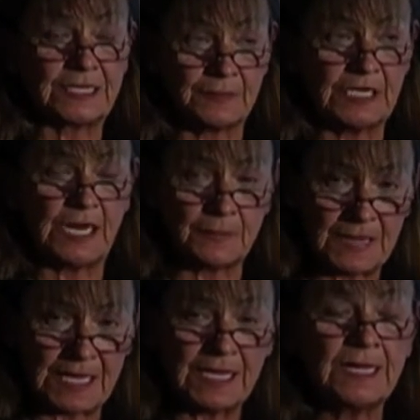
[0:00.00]

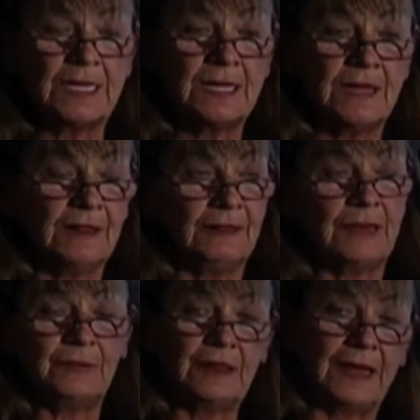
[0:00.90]
WDB,
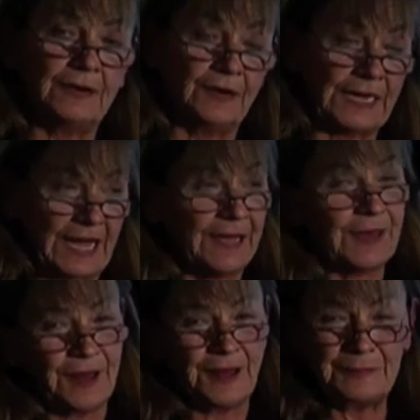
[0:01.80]
they relied on
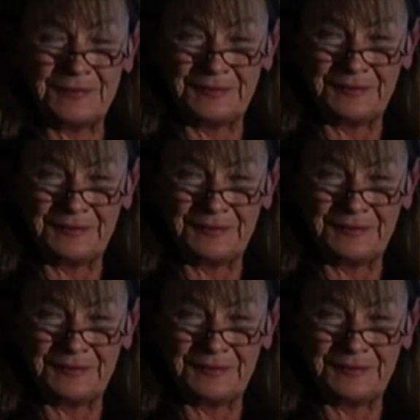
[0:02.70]
ACOM